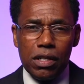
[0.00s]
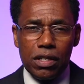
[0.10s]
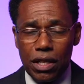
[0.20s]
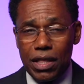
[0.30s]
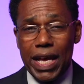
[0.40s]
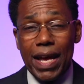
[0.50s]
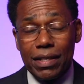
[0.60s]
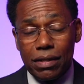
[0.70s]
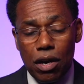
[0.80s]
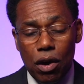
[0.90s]
to
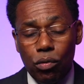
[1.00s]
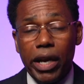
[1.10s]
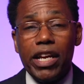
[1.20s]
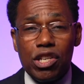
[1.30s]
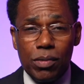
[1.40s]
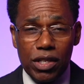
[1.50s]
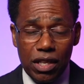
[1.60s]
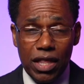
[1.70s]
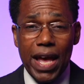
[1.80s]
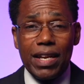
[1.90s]
that arrangement,
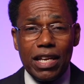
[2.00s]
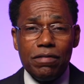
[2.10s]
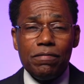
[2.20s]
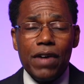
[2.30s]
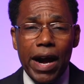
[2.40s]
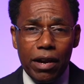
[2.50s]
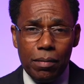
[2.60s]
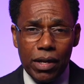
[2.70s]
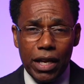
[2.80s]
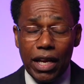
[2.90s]
to that
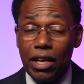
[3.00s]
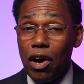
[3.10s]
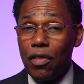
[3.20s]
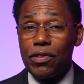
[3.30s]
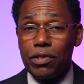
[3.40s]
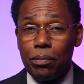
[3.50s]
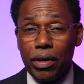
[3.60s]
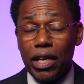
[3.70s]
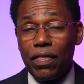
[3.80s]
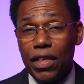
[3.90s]
environment, and others are
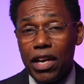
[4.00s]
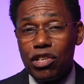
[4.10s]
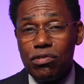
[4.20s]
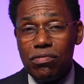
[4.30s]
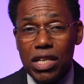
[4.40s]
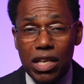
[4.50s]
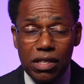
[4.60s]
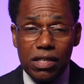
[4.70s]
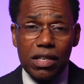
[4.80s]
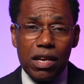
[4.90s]
bringing their
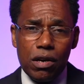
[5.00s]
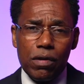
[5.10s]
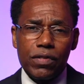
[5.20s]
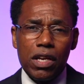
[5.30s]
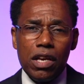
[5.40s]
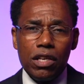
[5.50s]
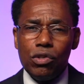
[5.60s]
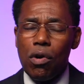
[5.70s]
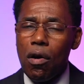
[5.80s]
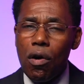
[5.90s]
unique selves,
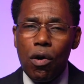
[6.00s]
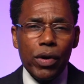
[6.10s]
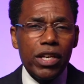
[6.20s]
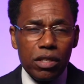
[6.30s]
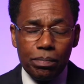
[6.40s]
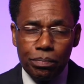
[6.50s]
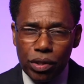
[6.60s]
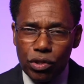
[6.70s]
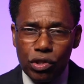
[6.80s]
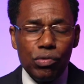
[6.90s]
you always are
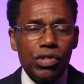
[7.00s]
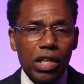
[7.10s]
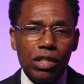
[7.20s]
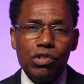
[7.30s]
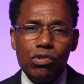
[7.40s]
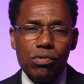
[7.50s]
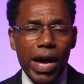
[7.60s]
producing new